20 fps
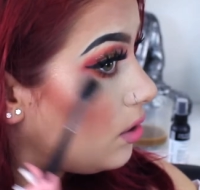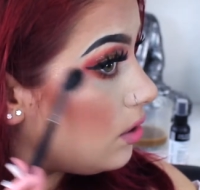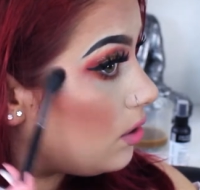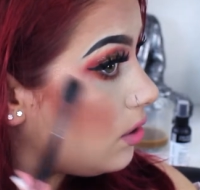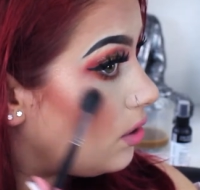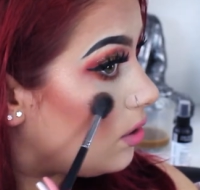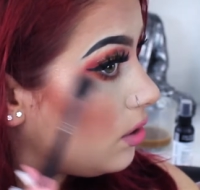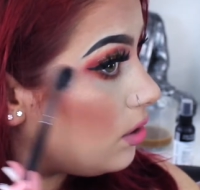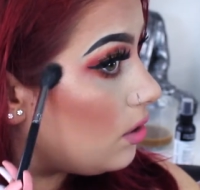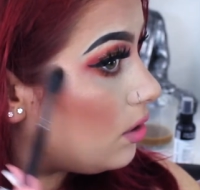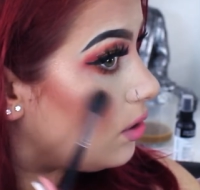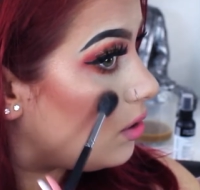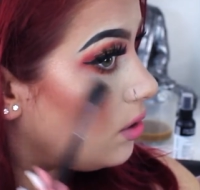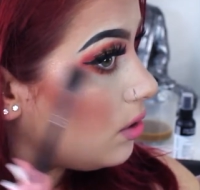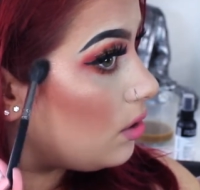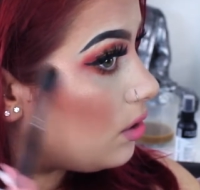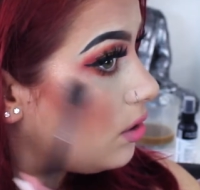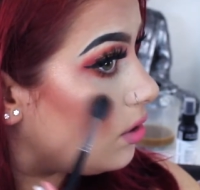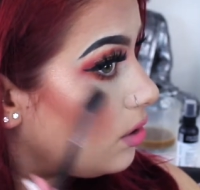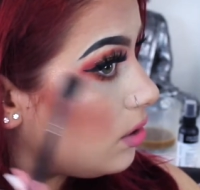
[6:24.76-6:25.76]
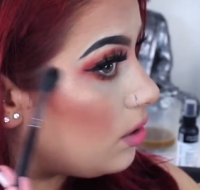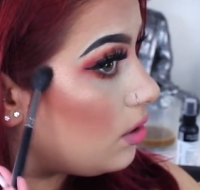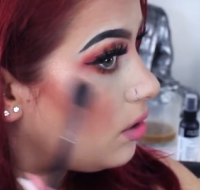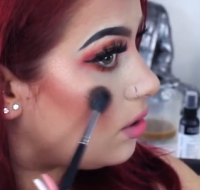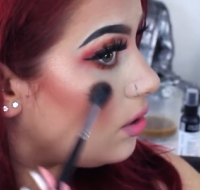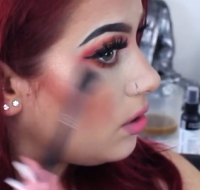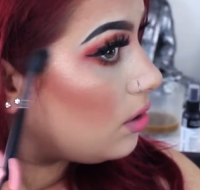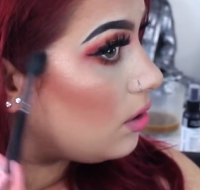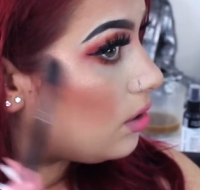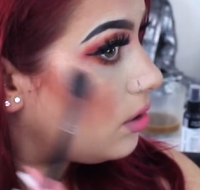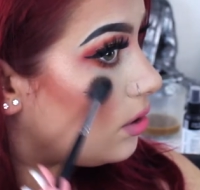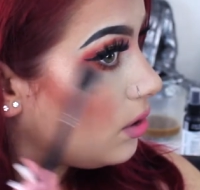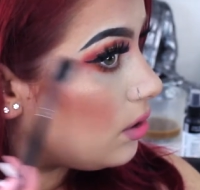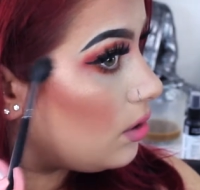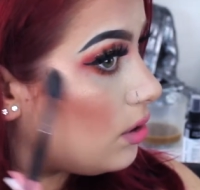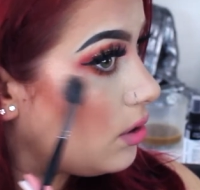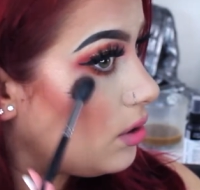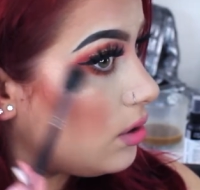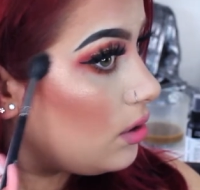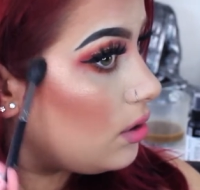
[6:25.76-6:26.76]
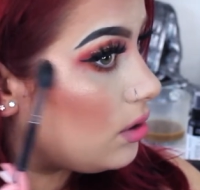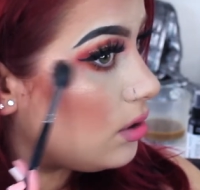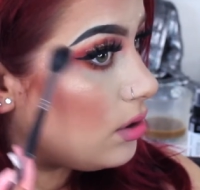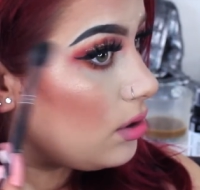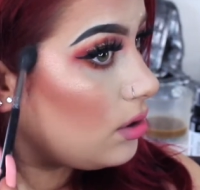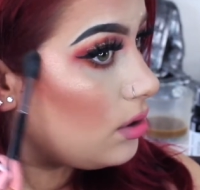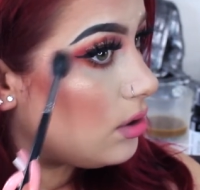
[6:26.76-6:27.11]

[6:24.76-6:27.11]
Nothing is said.